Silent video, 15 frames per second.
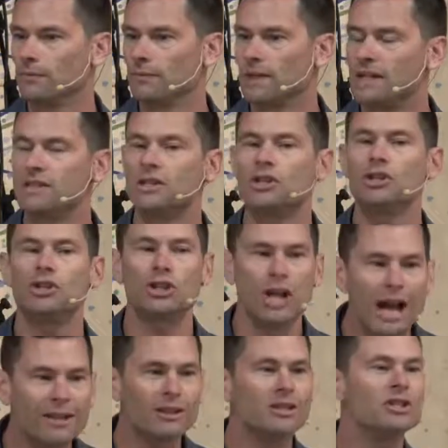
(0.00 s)
That's a
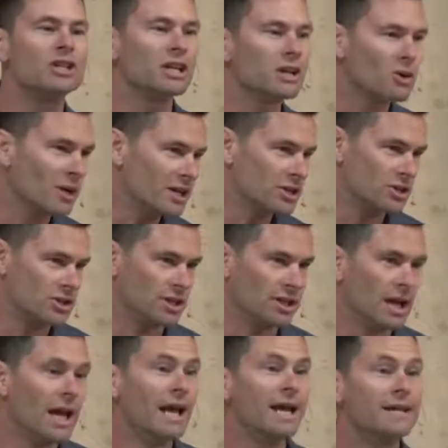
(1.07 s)
challenging question.
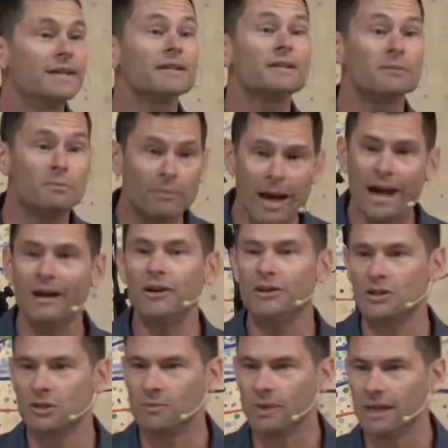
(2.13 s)
It doesn't matter
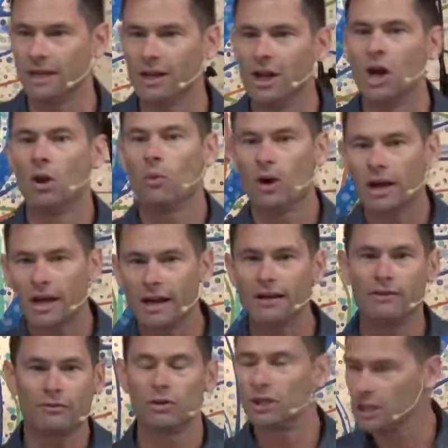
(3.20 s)
to me what kind
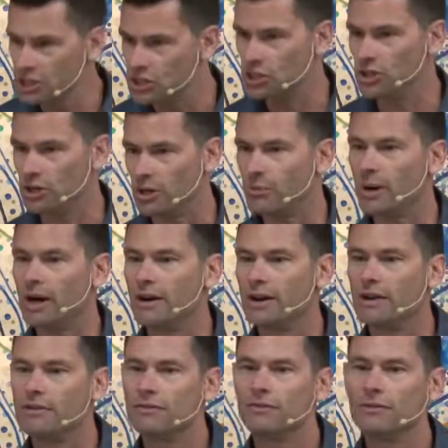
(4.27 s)
of religion you're a part
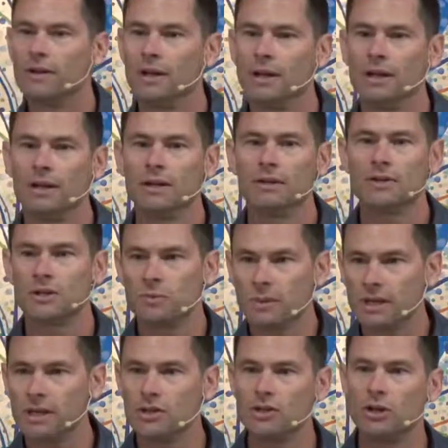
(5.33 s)
of. Just
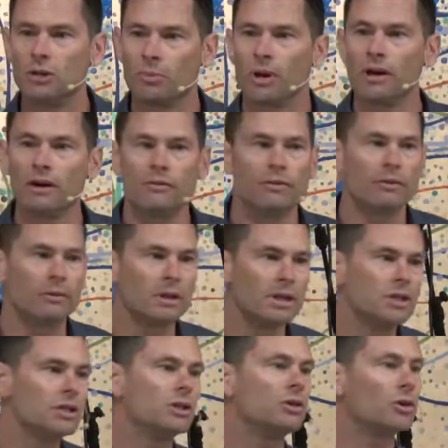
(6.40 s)
because you're a part of a
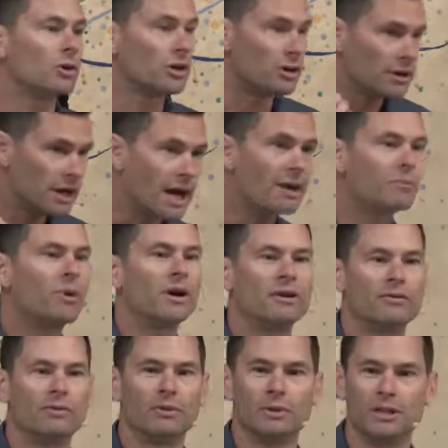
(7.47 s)
religion or you're not part
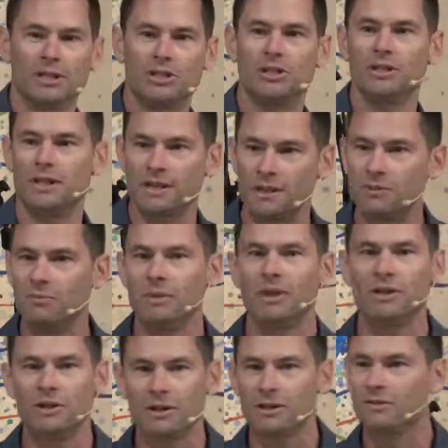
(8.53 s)
of a religion doesn't
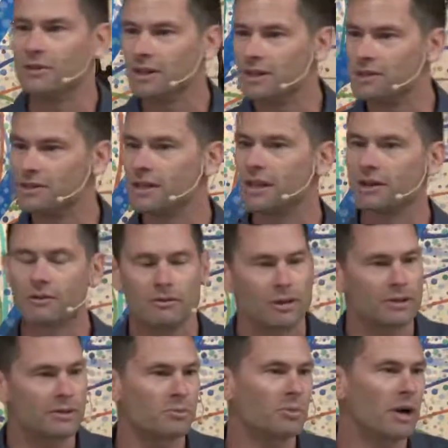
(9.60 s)
mean you're living in sacred
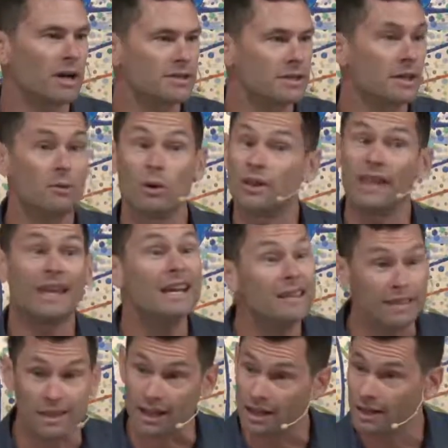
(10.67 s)
reciprocity with
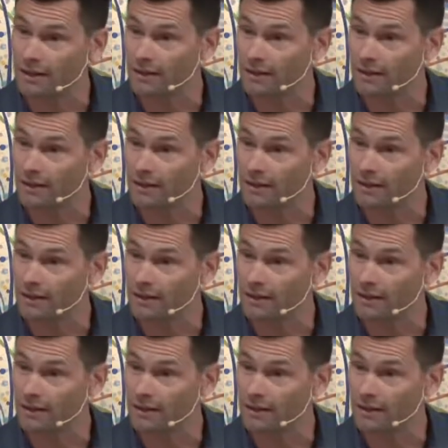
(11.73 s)
anything.